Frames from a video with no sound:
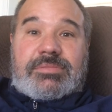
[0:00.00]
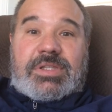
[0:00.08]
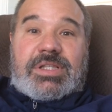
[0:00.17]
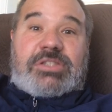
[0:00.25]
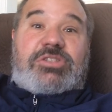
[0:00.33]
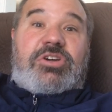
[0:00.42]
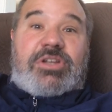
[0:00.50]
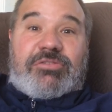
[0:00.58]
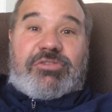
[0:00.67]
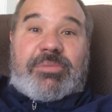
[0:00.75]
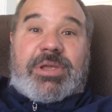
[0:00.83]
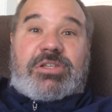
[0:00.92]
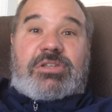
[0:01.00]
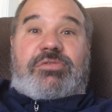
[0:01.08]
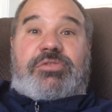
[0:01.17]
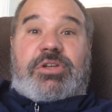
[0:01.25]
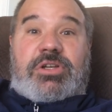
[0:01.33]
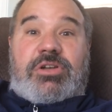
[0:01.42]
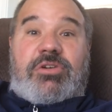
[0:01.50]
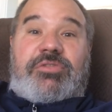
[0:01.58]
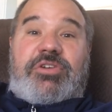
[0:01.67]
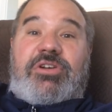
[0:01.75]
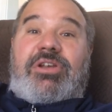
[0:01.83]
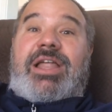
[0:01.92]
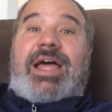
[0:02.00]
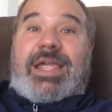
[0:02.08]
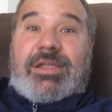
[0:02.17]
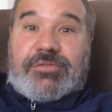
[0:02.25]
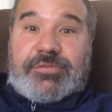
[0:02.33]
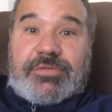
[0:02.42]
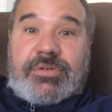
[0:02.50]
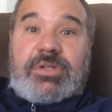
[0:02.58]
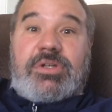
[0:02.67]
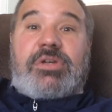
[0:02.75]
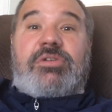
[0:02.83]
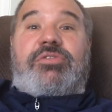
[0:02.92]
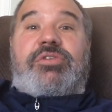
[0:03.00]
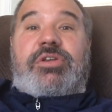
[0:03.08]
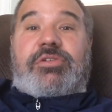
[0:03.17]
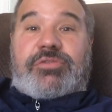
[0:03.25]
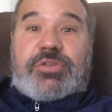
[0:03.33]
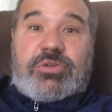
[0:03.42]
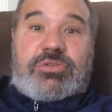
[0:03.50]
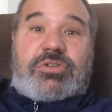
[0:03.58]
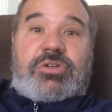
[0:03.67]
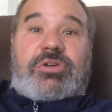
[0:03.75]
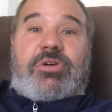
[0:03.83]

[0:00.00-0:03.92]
It's good information for you to know for your life, for your future.